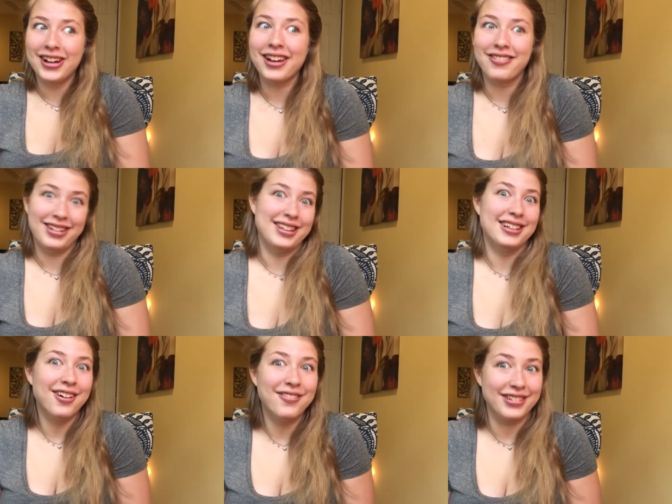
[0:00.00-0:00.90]
I really
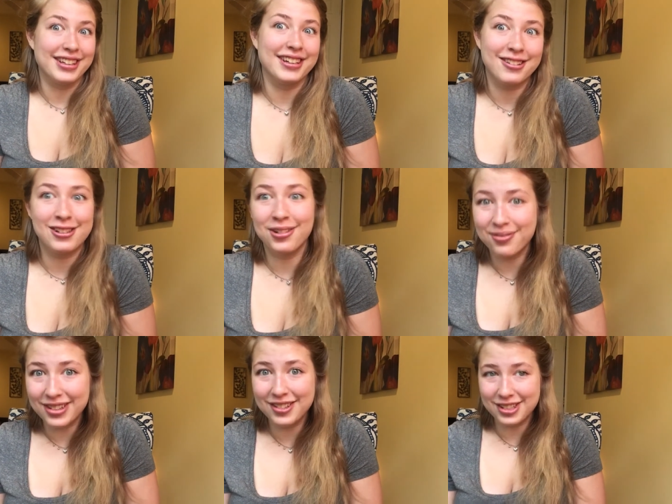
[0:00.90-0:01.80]
hope
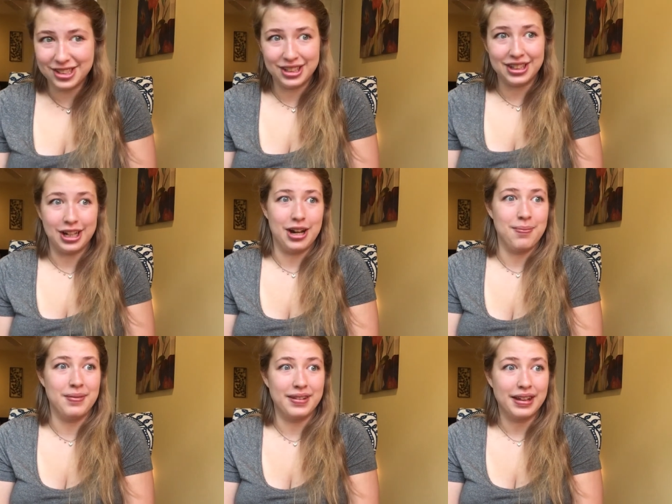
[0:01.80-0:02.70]
redistribution
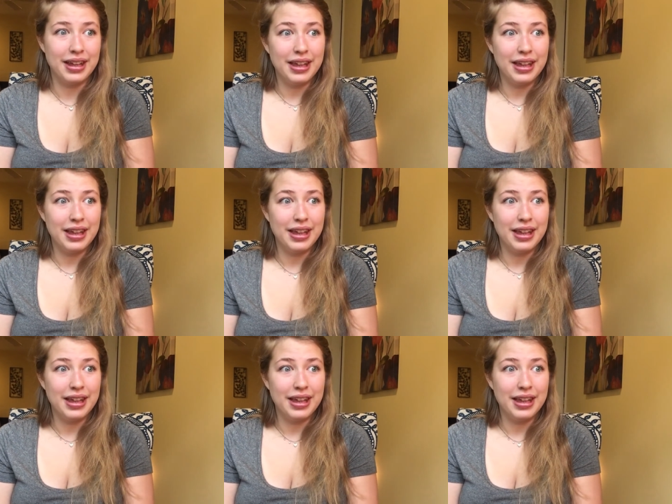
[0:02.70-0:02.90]
comes.